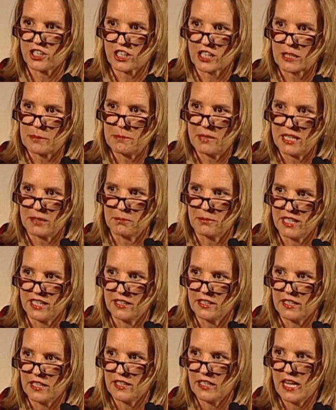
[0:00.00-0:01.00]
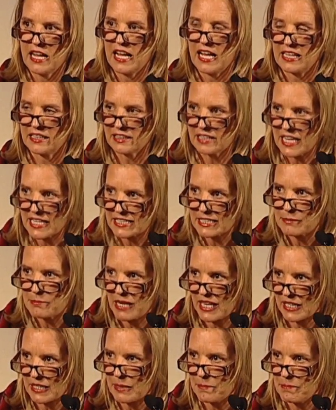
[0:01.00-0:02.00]
your commitment, and let's
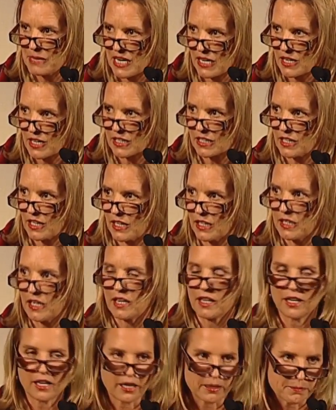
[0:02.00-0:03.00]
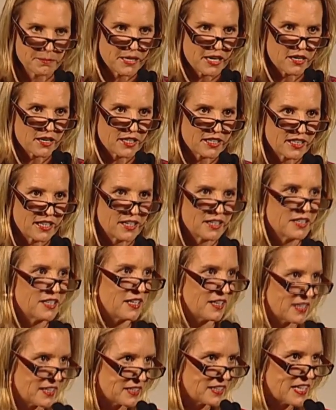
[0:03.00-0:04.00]
make America America
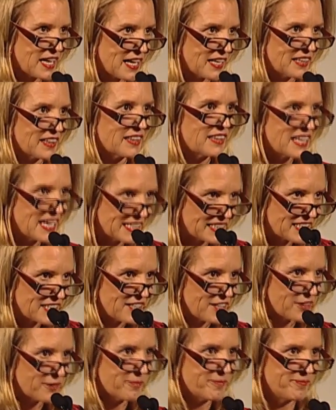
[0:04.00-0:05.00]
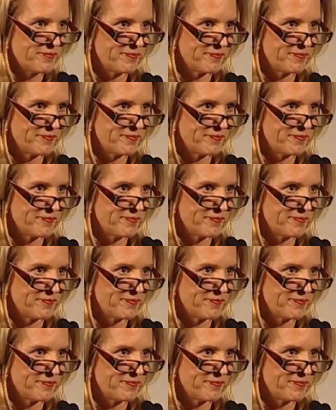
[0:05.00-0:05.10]
again. Thank you.